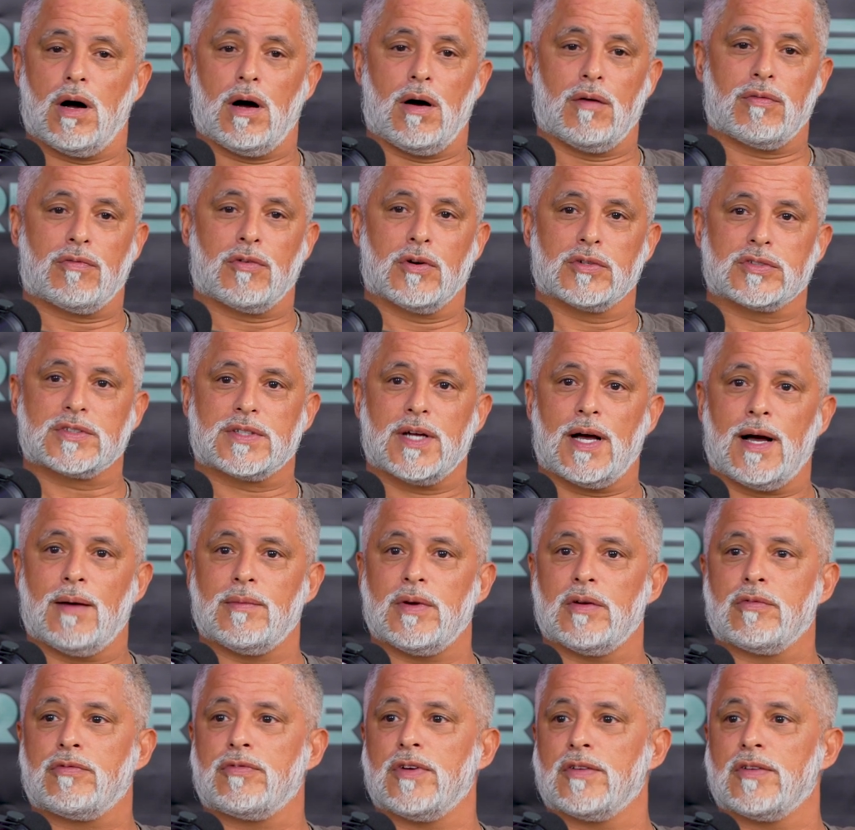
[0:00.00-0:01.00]
First time
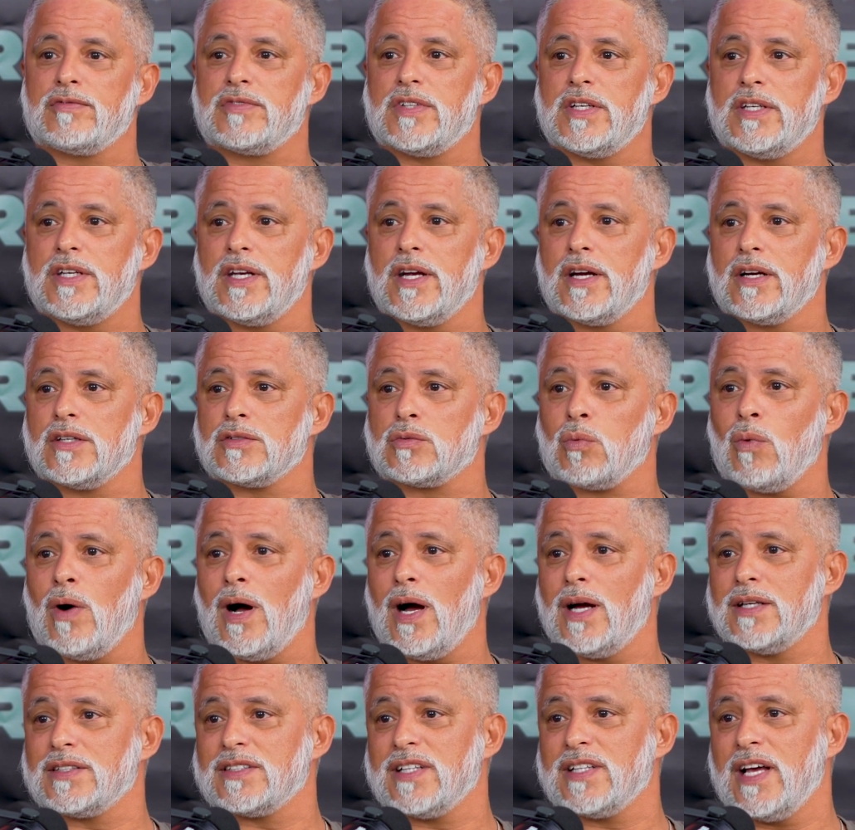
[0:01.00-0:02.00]
in 50 years.
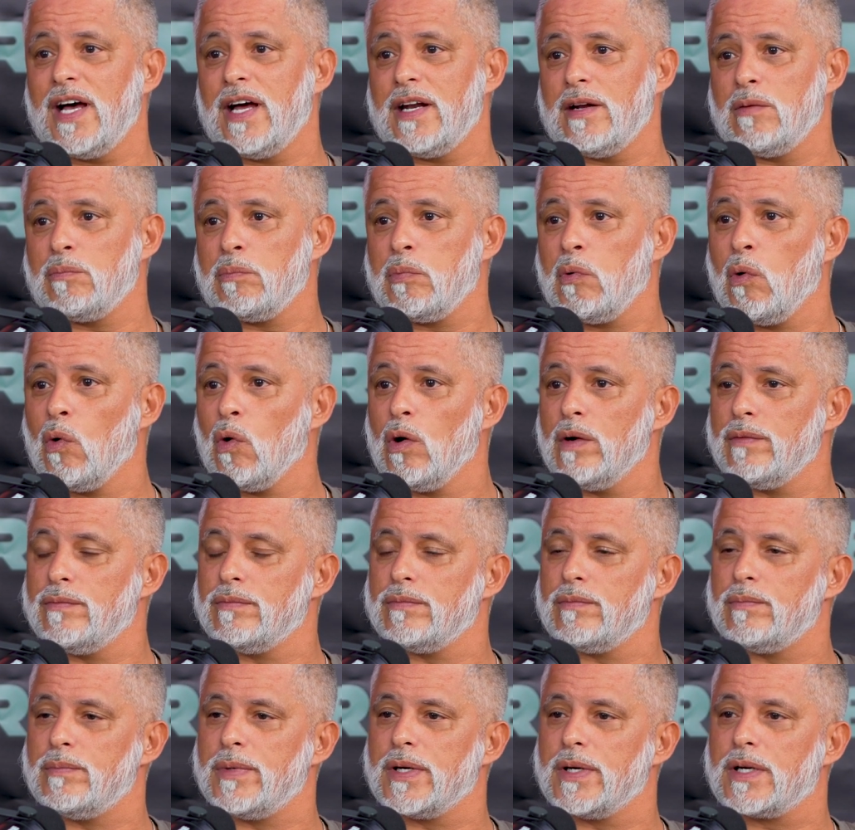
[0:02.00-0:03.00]
Why is that
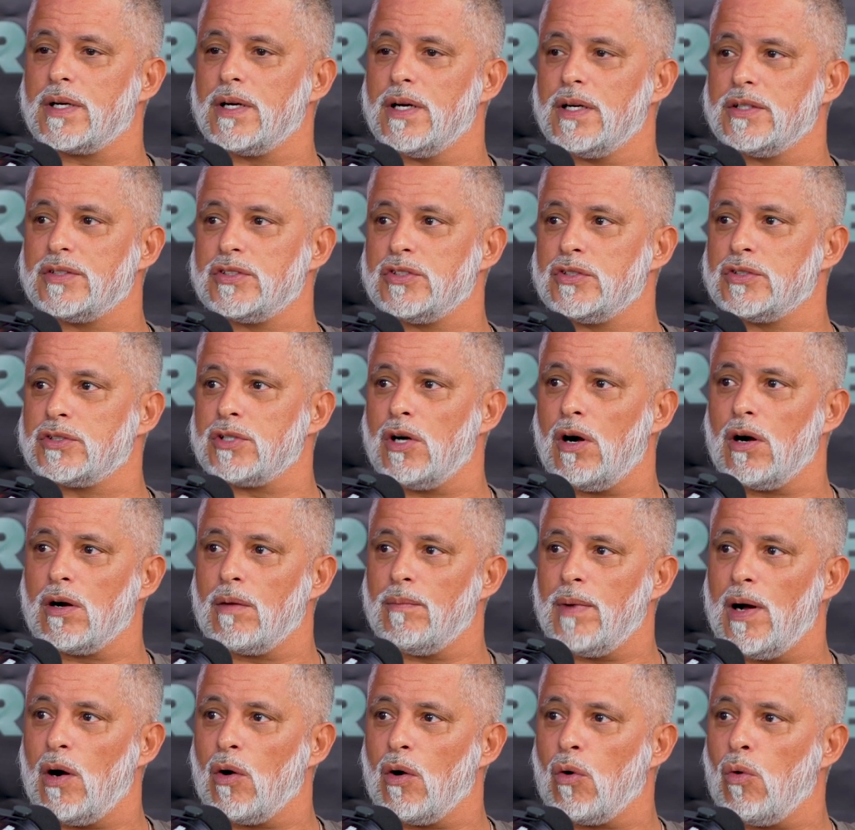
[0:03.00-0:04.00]
important? Because you talk
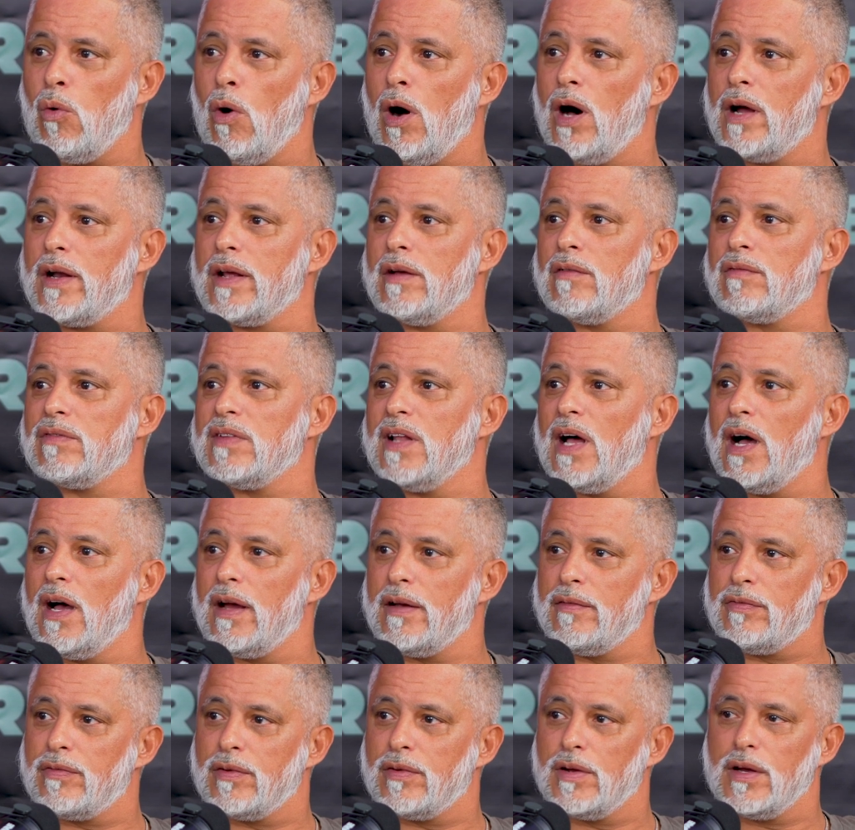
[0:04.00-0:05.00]
about quality of
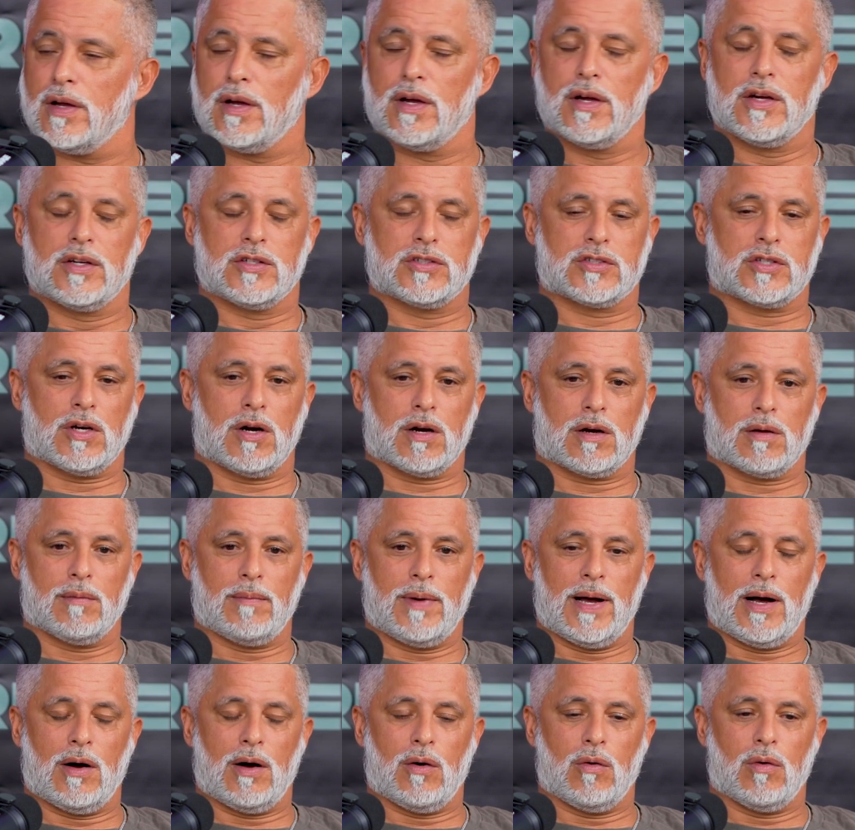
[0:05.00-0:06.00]
life, you talk
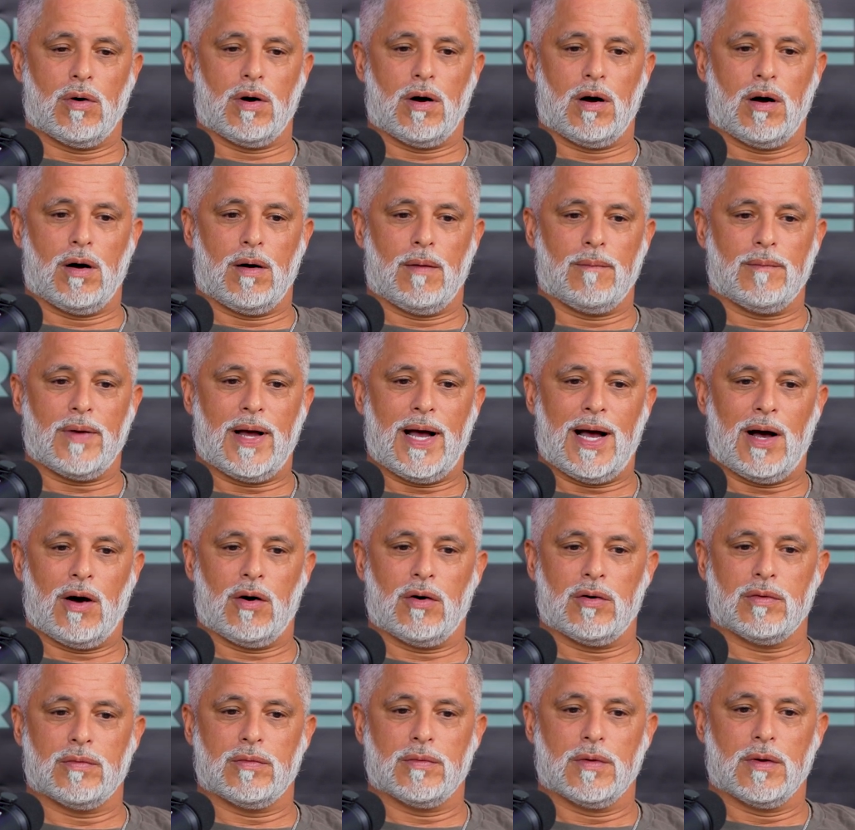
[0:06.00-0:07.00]
about
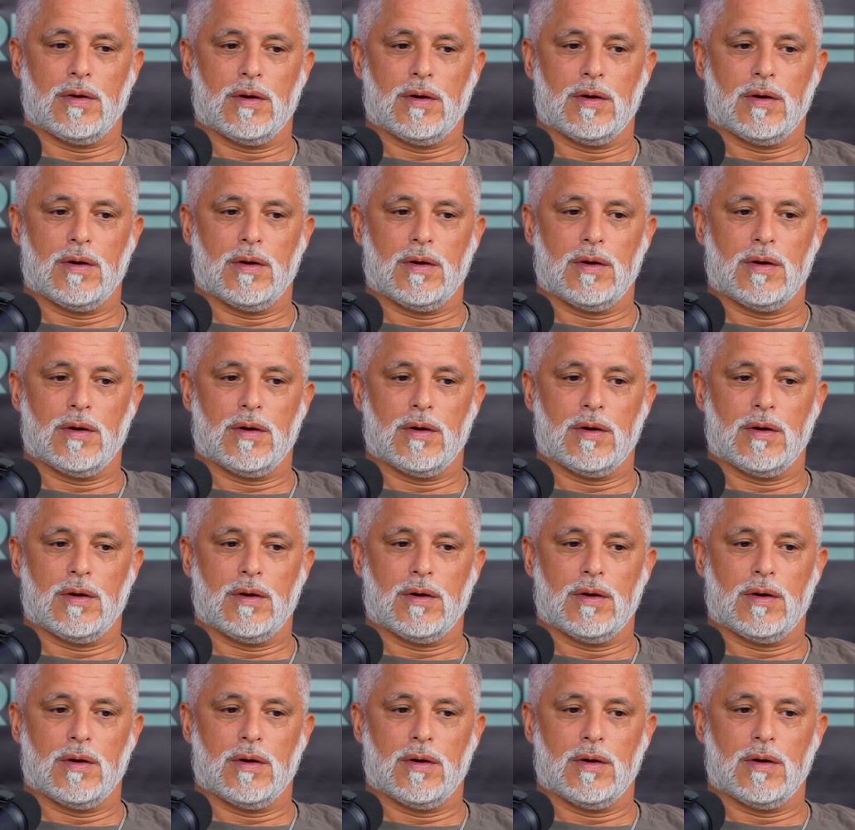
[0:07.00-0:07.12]
how